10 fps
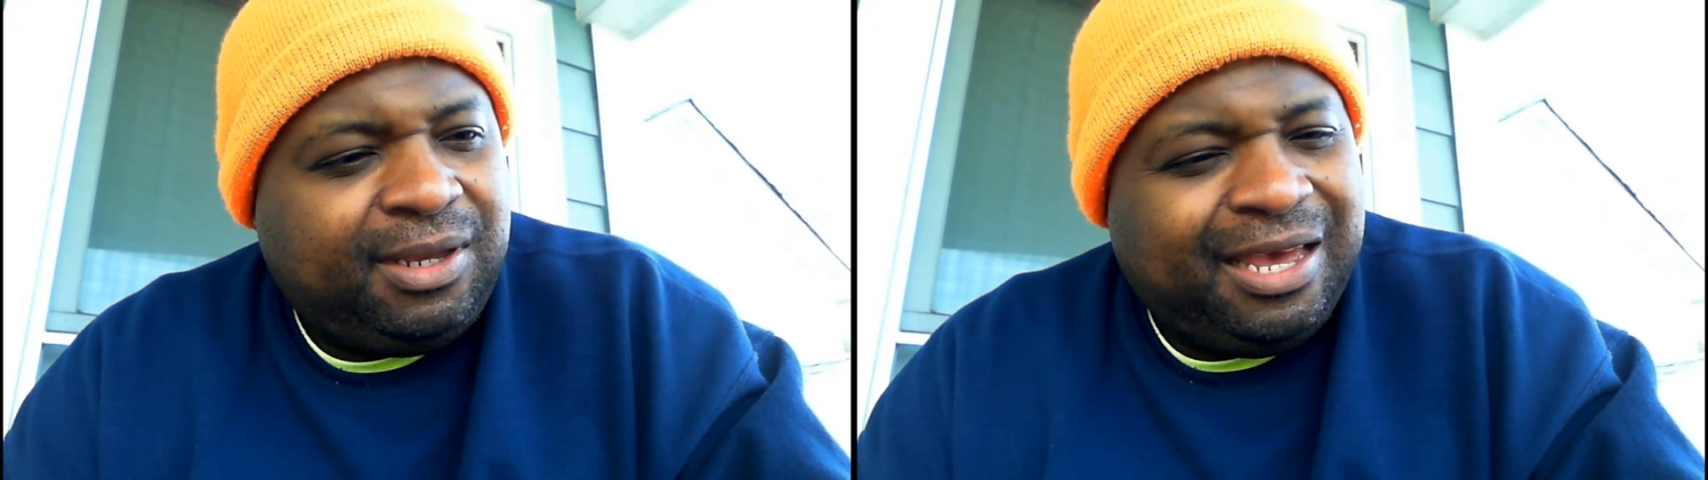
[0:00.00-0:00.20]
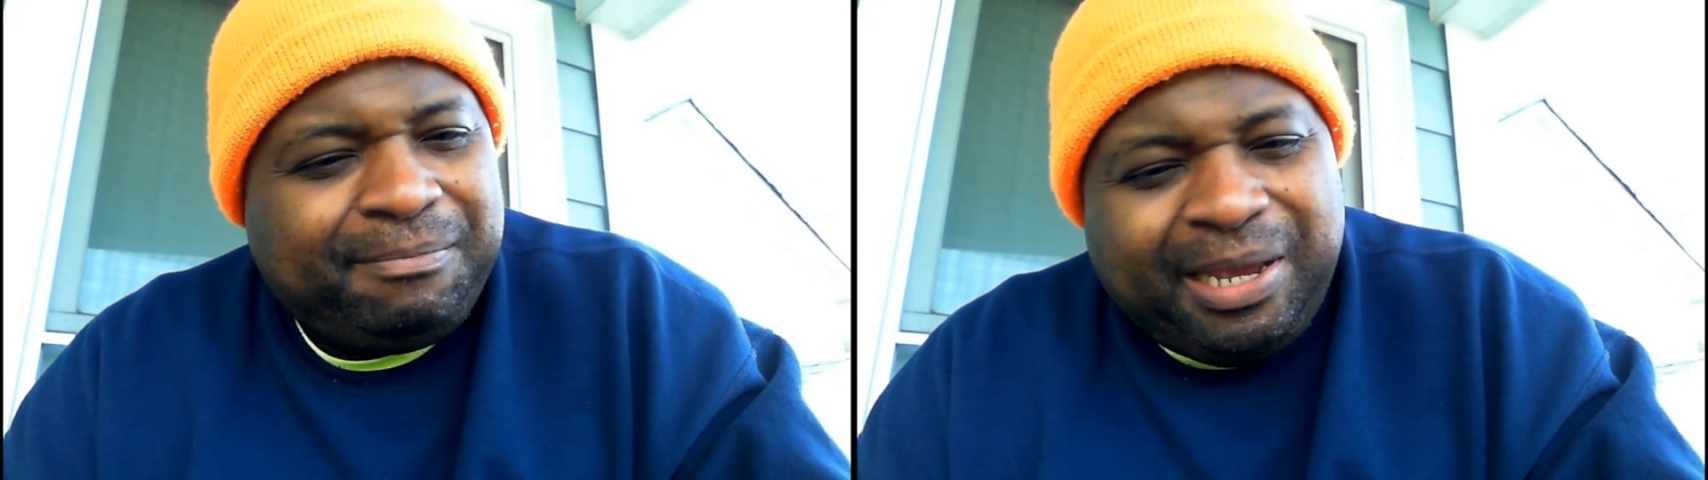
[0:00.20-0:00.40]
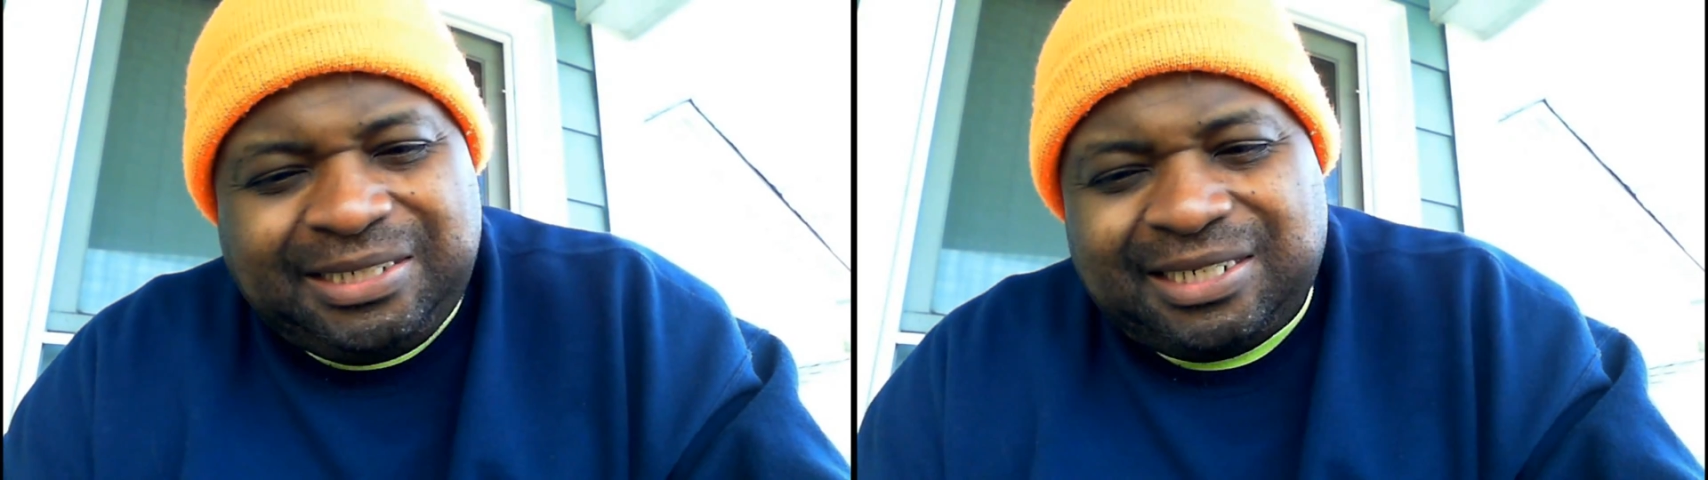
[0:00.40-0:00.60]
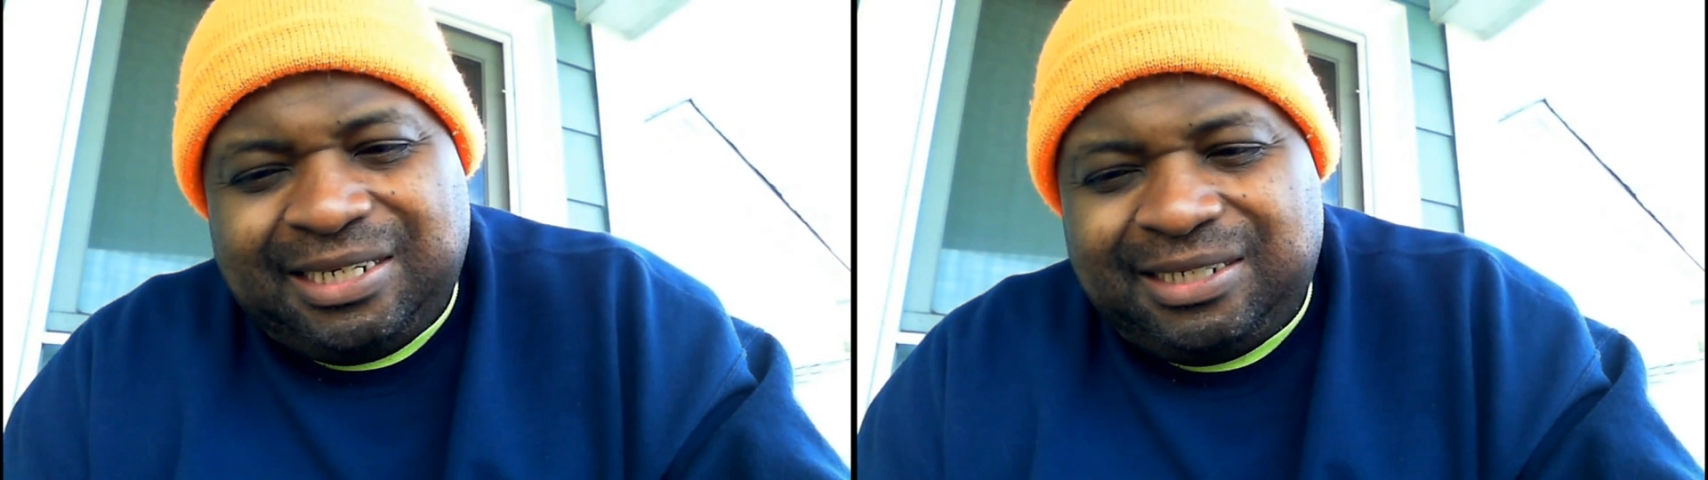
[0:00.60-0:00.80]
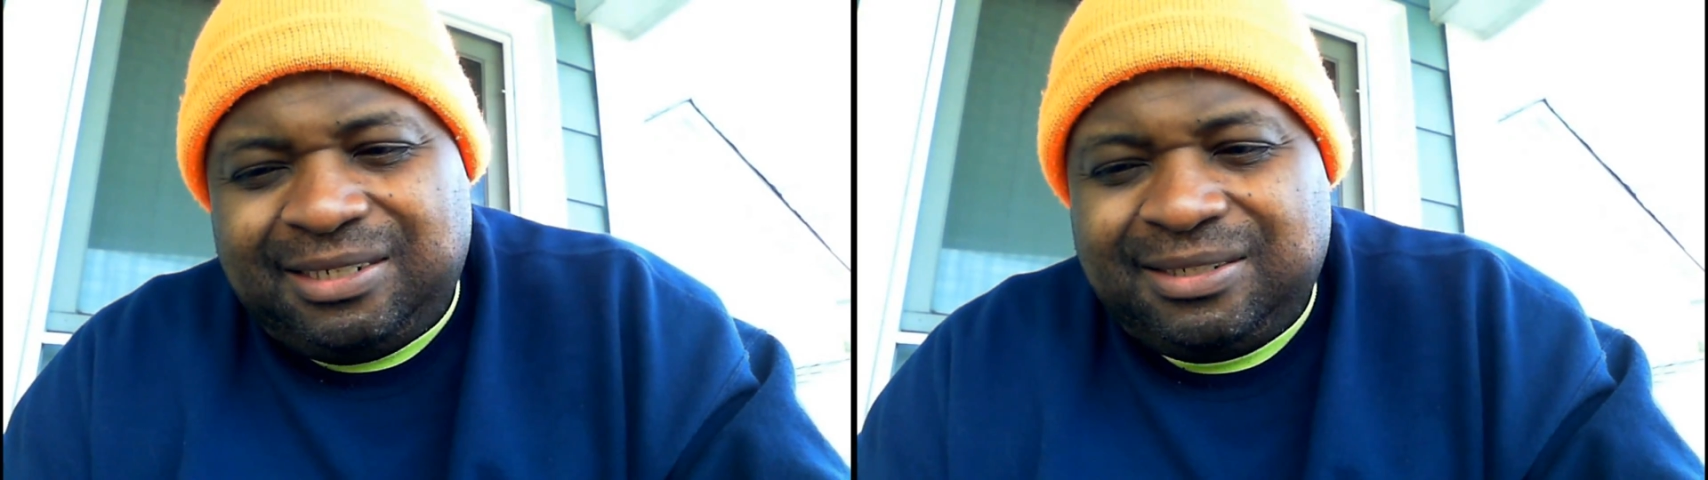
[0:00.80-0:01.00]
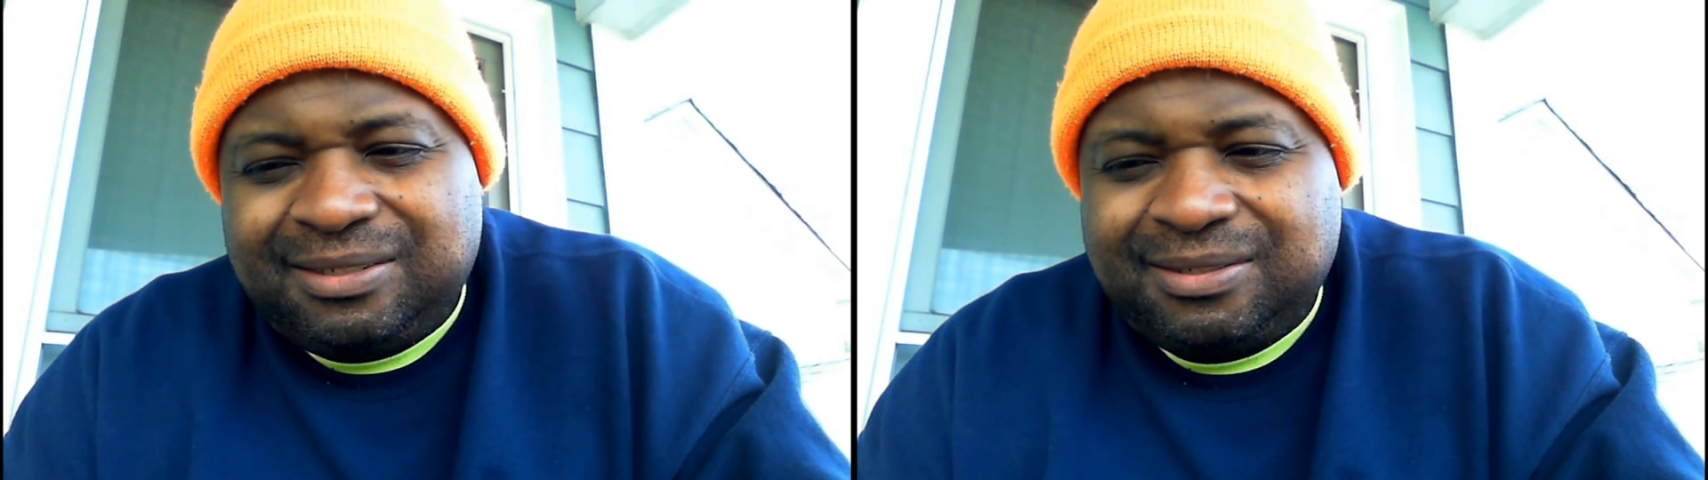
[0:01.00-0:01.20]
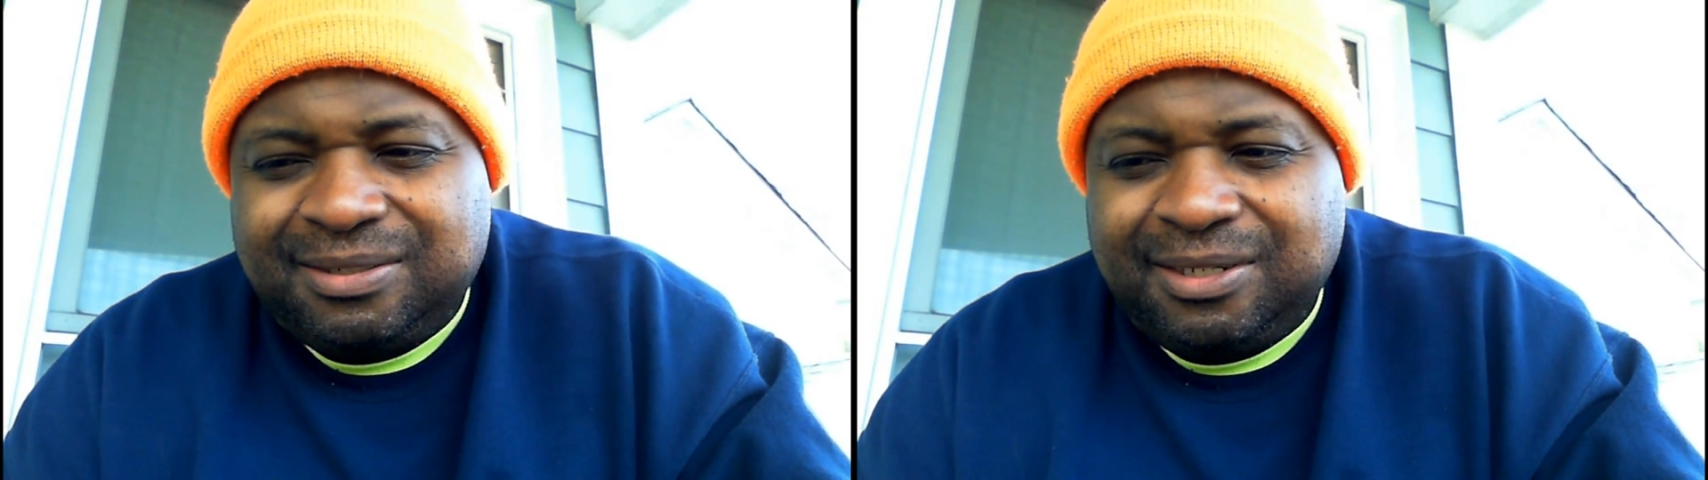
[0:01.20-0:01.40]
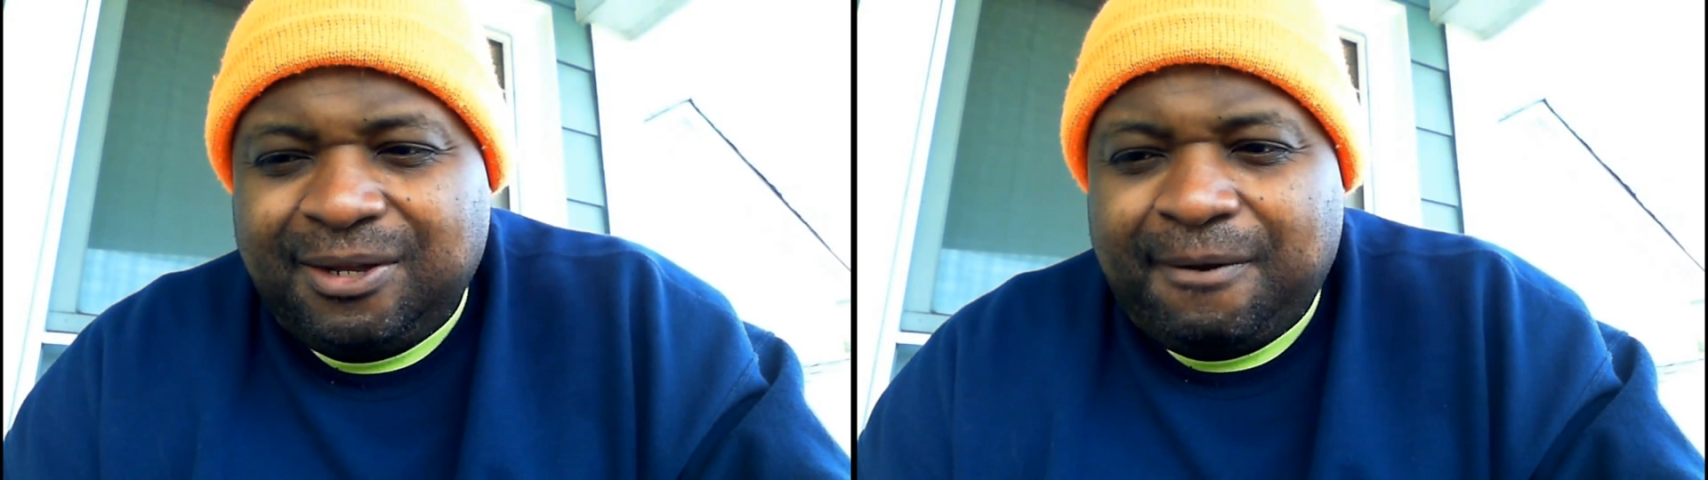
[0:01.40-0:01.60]
And basically
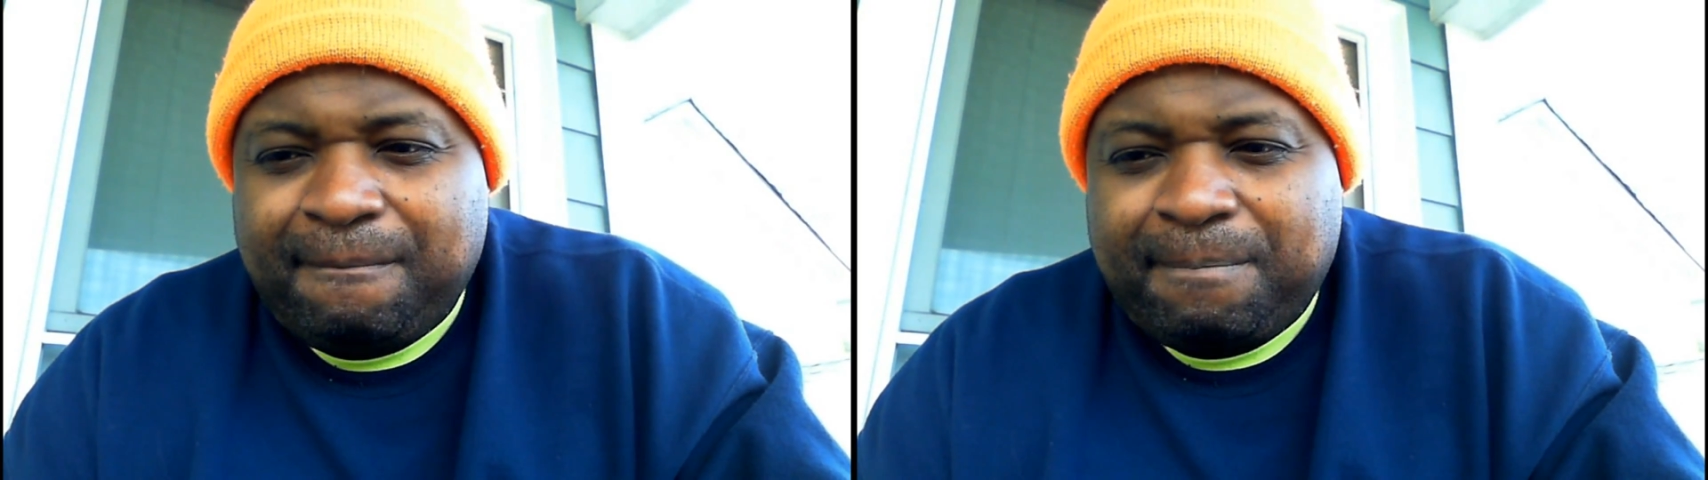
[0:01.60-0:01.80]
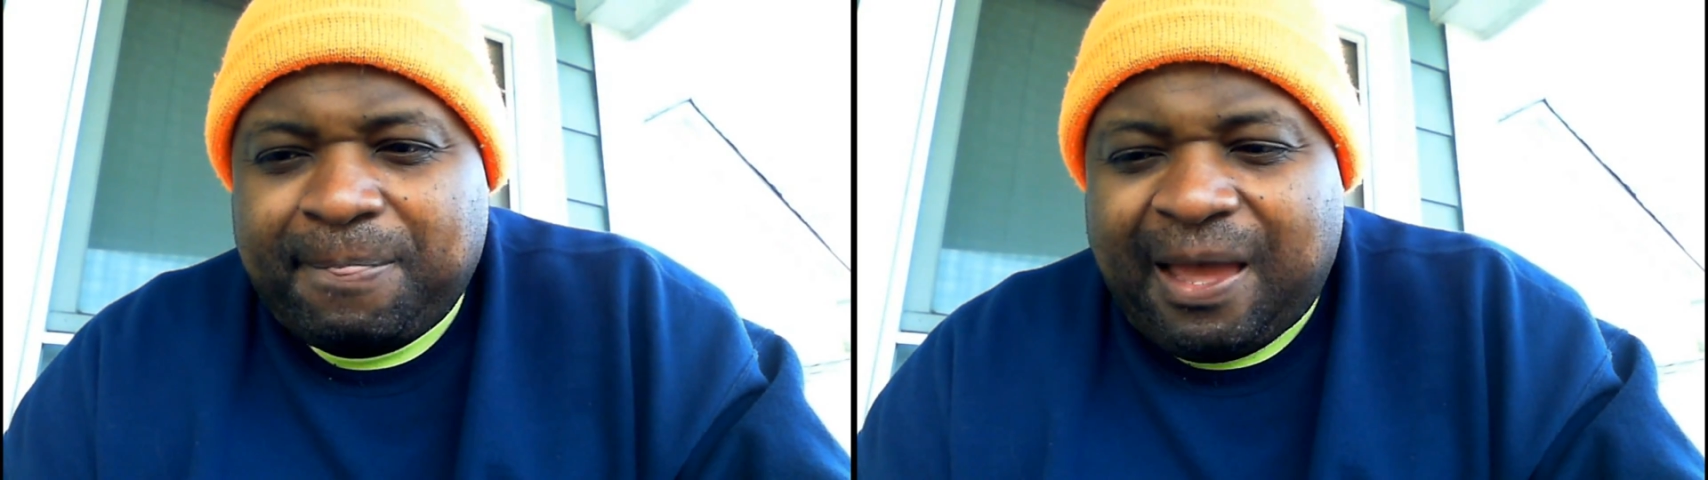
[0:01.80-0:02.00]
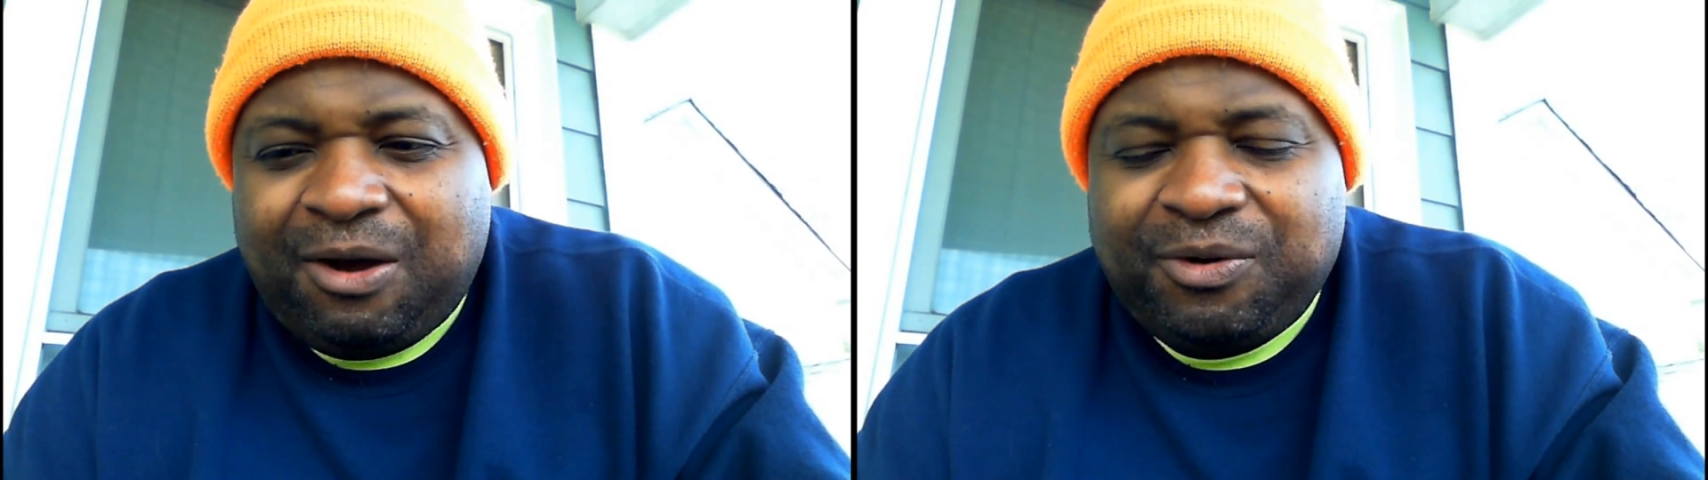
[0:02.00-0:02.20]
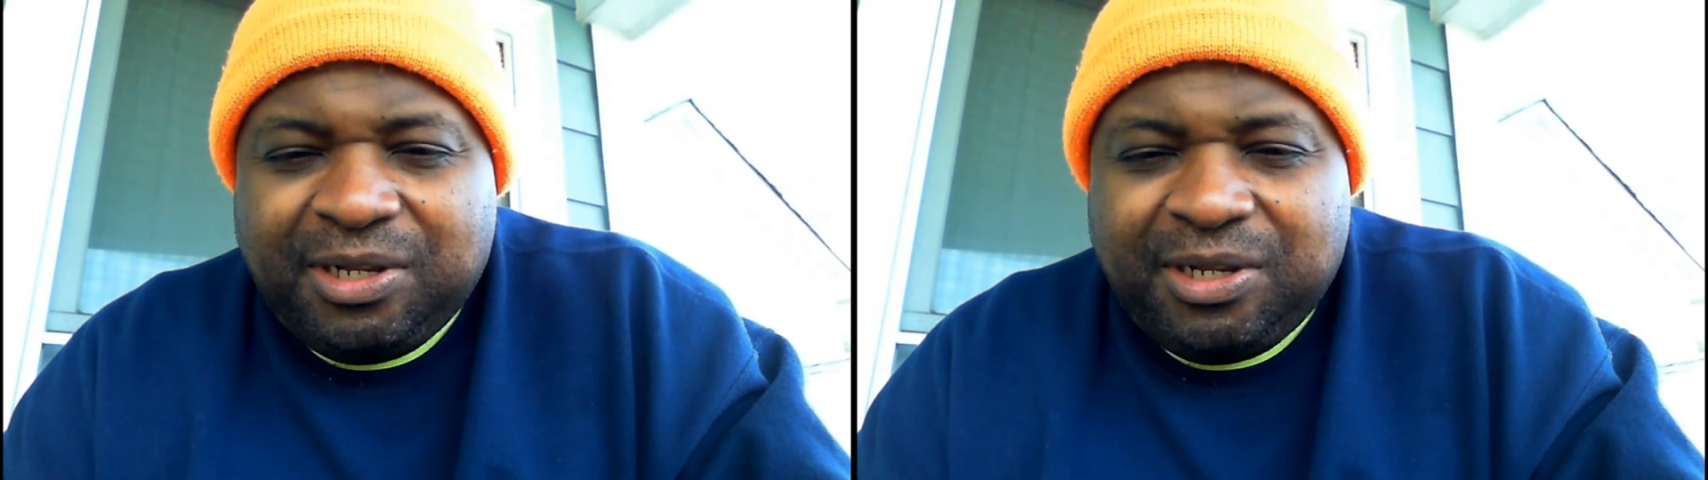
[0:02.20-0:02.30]
how